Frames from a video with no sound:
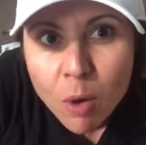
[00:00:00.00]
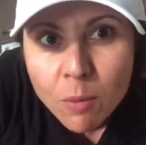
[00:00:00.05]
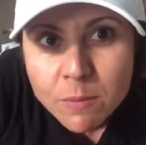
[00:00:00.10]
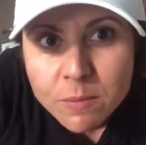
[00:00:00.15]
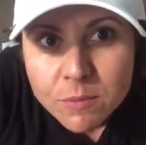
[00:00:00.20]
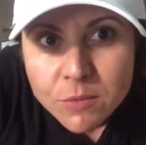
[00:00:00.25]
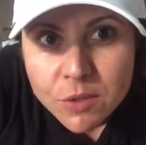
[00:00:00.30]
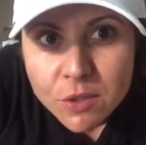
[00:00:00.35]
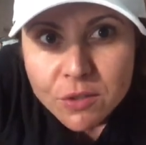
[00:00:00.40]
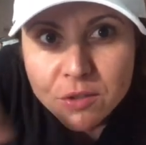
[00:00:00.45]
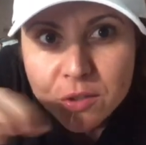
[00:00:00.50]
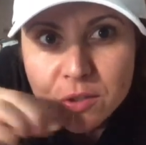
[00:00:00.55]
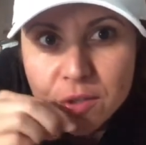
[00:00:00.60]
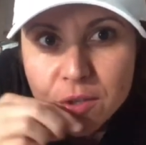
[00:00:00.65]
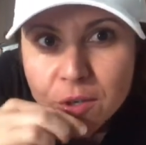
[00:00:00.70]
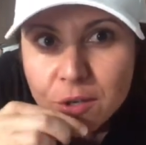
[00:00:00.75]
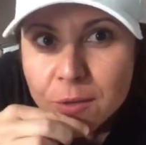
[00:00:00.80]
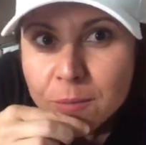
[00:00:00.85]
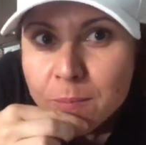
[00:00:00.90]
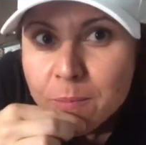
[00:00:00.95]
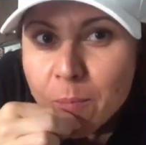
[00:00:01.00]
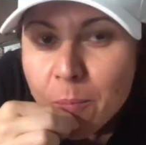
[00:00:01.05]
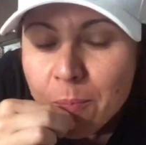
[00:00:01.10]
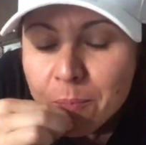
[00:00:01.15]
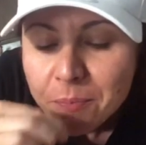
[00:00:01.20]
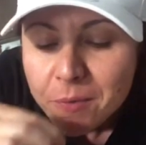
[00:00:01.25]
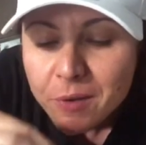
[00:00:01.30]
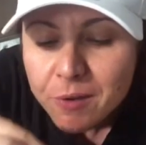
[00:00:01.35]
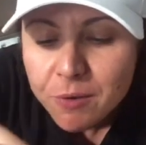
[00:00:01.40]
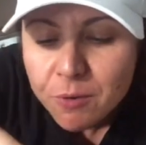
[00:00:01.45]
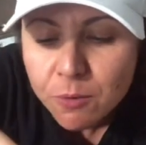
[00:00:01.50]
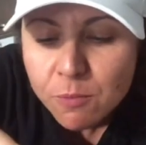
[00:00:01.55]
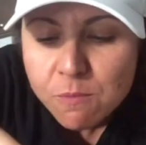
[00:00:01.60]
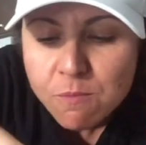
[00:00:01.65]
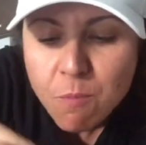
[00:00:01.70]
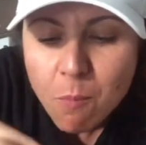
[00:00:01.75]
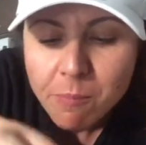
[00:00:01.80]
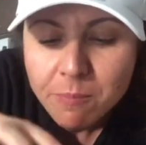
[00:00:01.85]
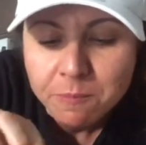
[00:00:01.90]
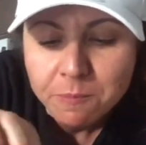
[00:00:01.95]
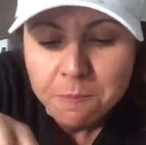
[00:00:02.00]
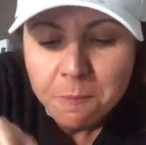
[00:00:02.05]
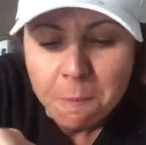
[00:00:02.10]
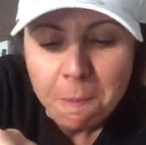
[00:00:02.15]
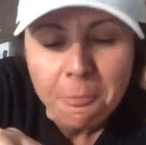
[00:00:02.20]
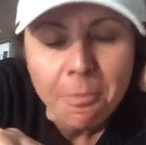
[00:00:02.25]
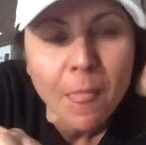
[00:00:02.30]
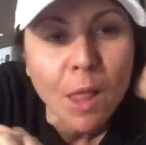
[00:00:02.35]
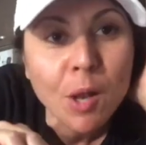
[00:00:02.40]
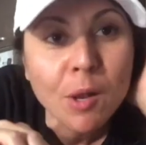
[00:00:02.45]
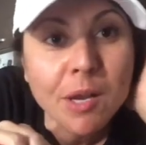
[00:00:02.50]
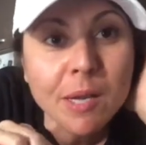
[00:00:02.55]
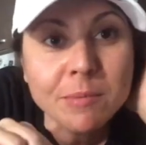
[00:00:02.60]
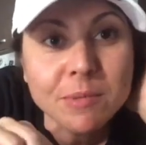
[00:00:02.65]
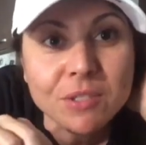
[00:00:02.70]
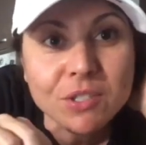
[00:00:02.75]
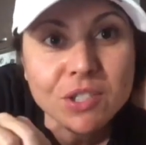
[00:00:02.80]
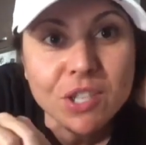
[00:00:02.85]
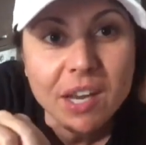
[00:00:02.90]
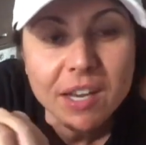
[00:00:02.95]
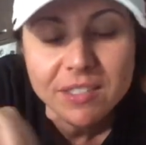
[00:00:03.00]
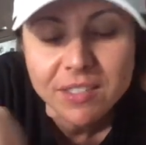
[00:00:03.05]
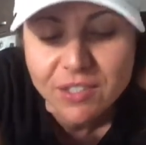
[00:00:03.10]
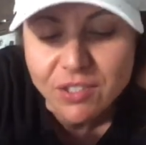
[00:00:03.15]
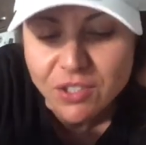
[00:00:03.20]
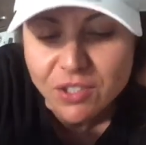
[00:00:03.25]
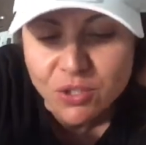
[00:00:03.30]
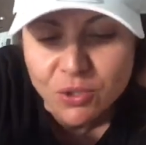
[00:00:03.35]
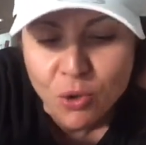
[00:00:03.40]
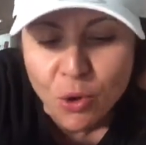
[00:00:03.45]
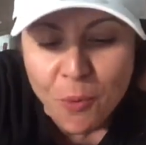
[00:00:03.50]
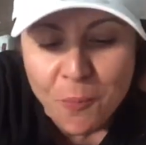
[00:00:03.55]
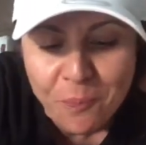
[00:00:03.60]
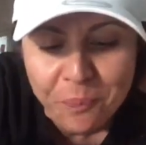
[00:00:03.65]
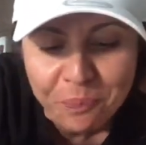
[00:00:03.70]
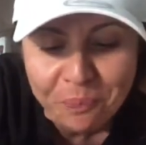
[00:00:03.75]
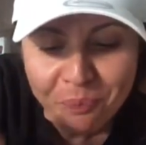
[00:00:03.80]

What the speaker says: Not too hot at all. Heaps of cheese, as you saw.